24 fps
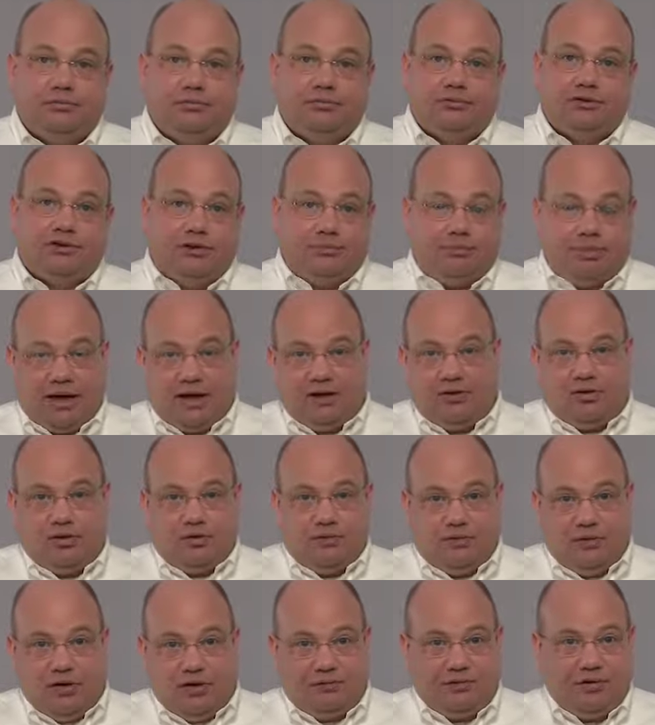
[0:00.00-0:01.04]
She paid
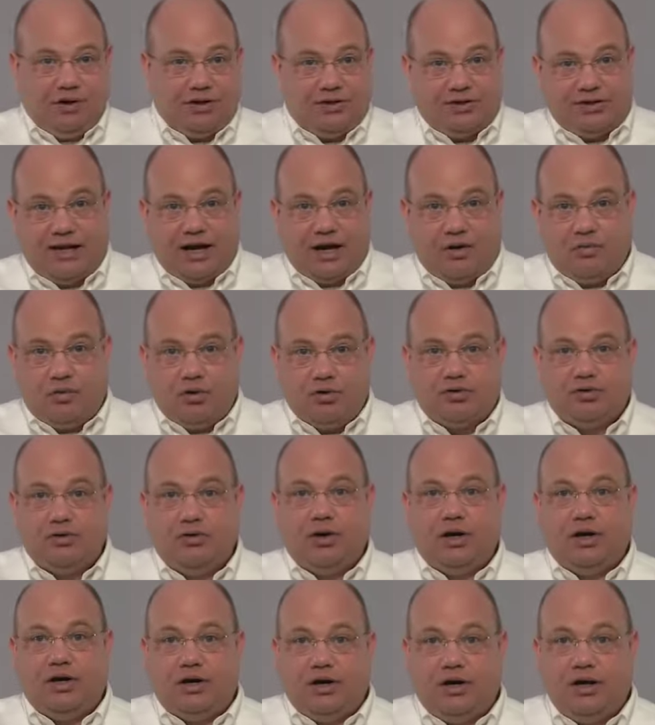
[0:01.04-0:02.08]
$250, it's now worth
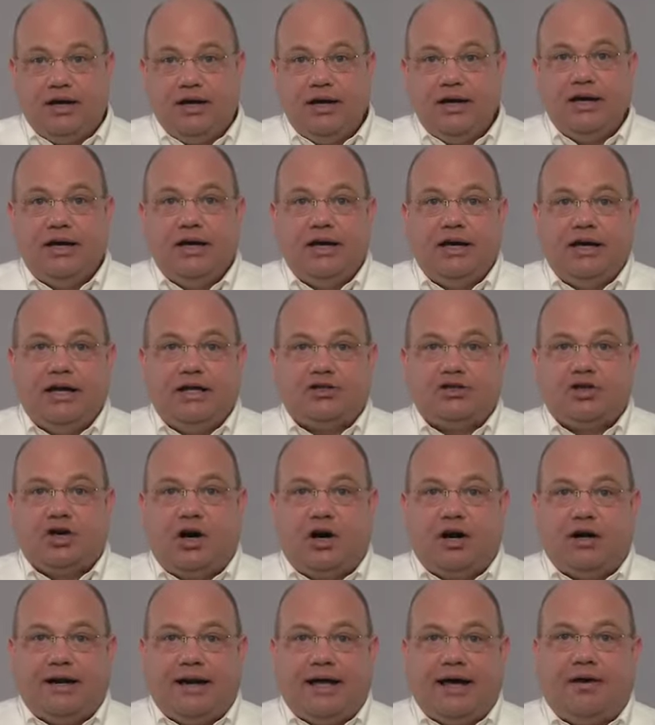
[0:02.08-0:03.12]
$200, it's
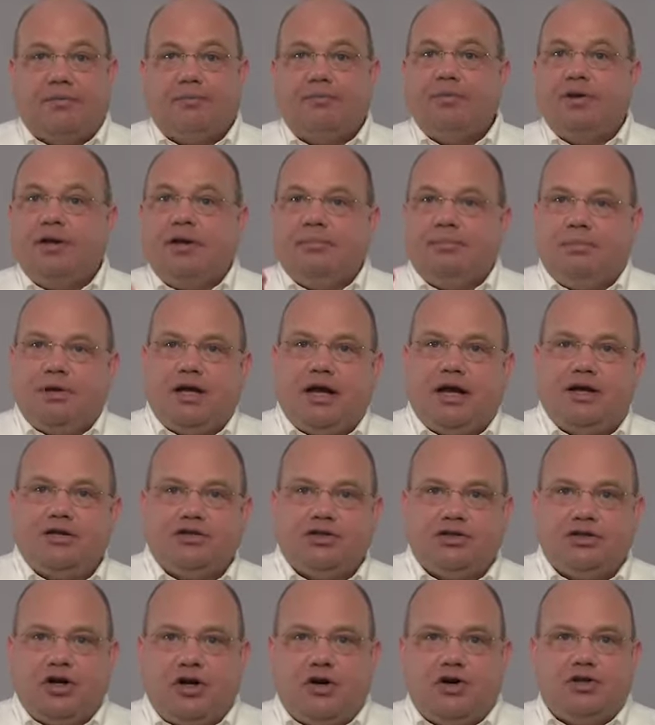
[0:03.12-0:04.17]
gone down. Because
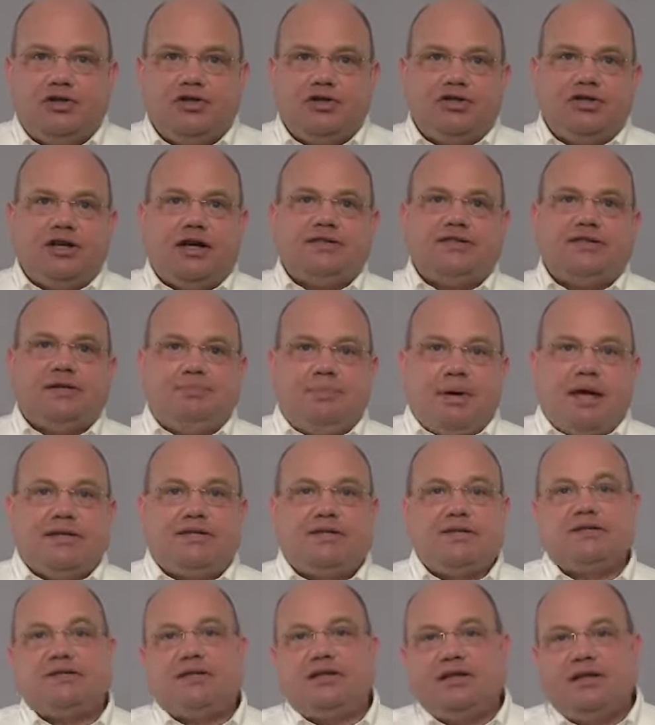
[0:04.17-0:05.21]
the donor's adjusted
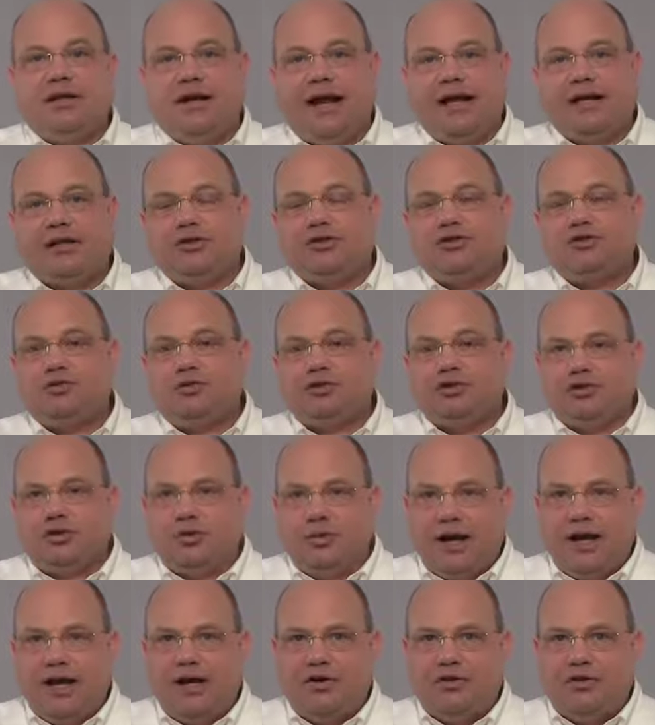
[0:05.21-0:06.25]
basis in the necklace was
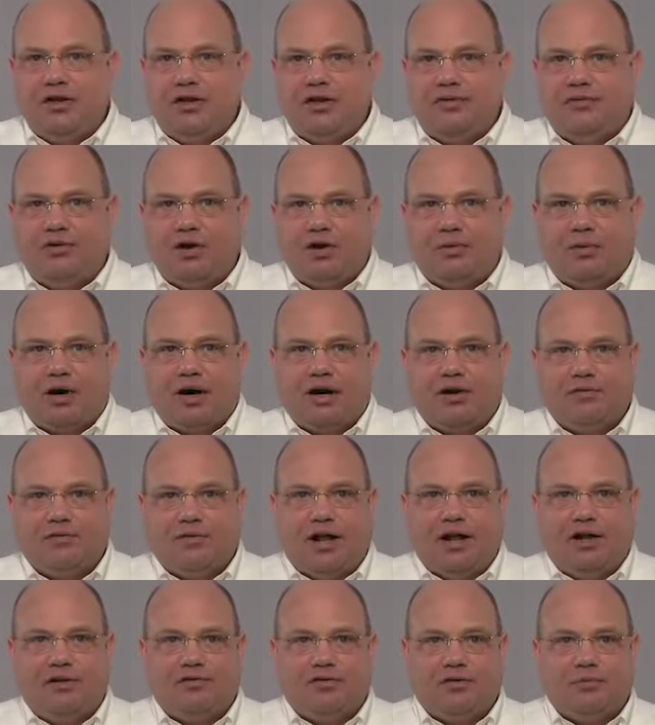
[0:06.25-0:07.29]
greater than the fair market
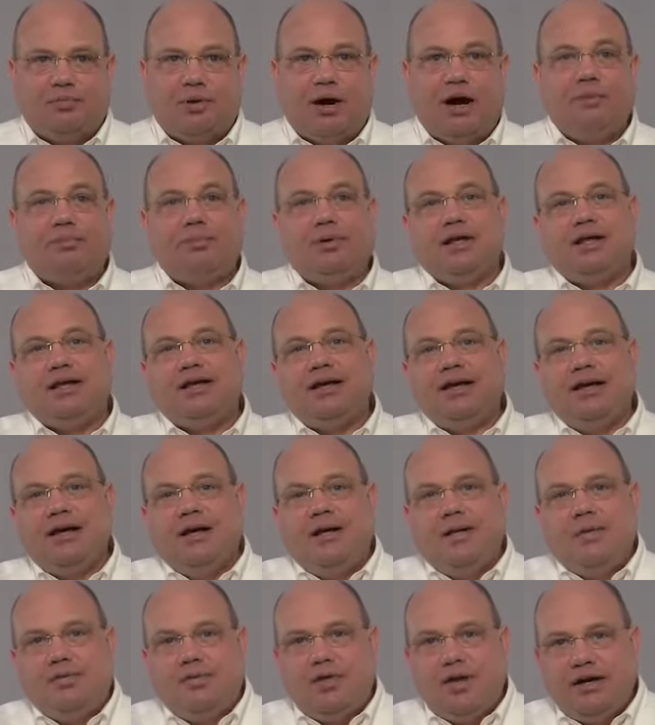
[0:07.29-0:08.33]
value of the property,
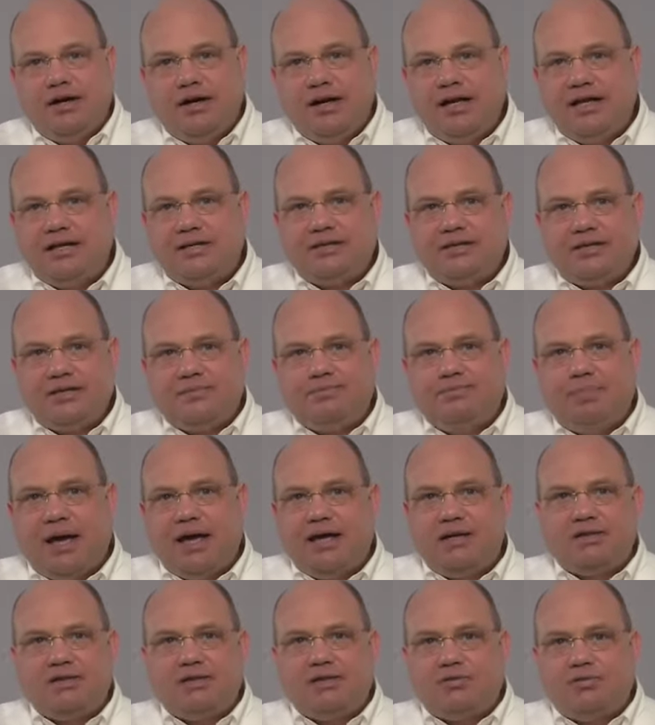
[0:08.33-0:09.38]
the niece's
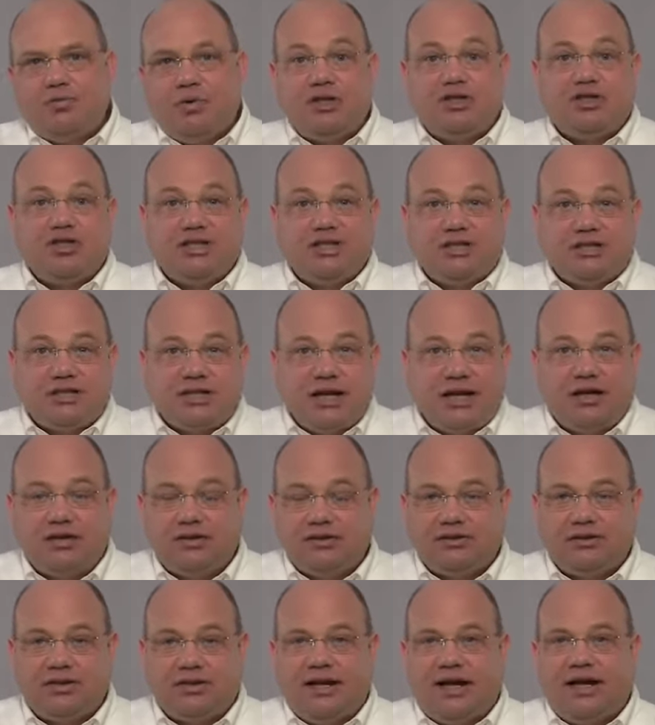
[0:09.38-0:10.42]
basis when she
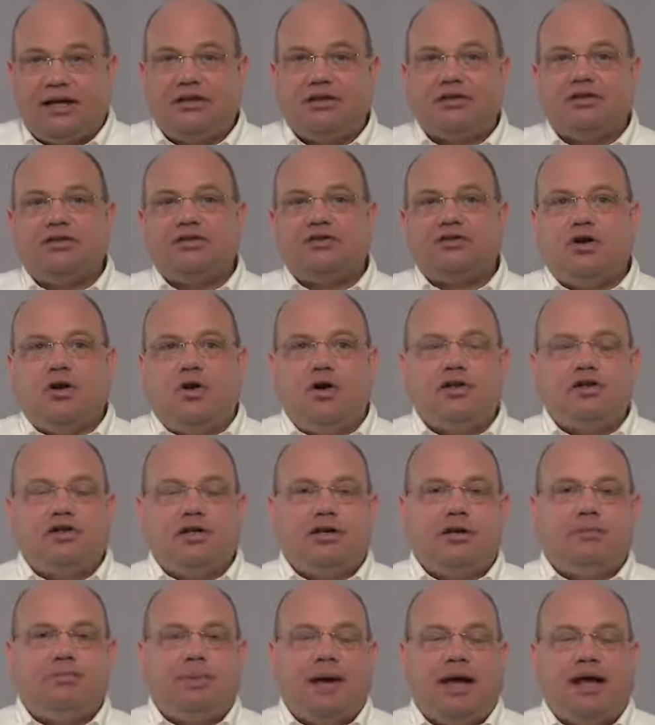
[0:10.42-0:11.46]
sells the necklace is going to
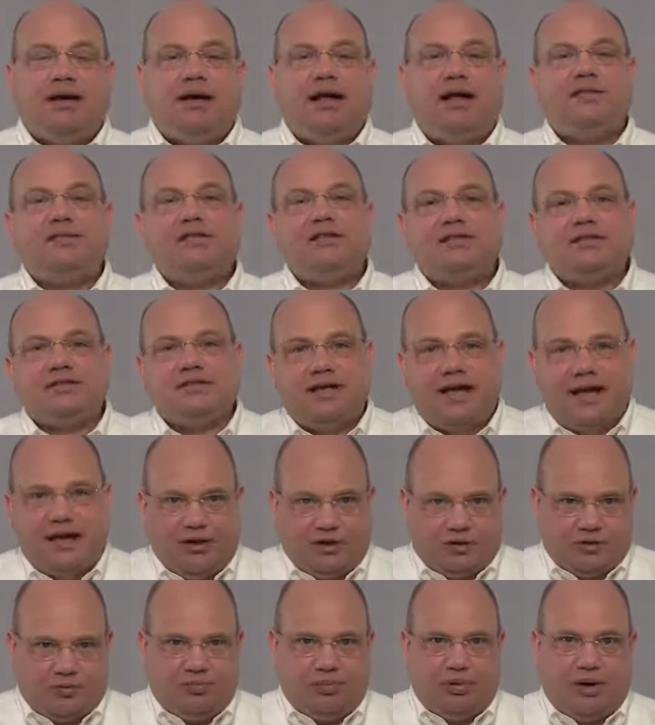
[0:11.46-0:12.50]
depend on the
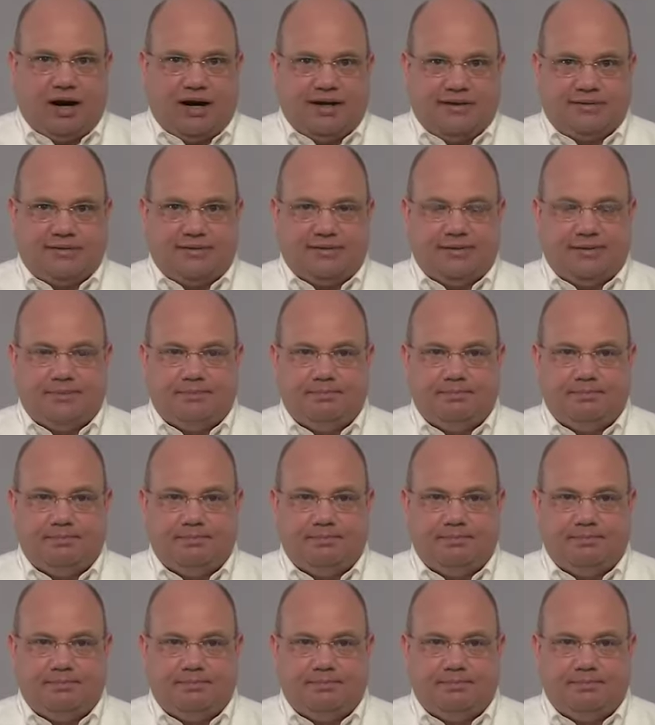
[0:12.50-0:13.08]
sales price.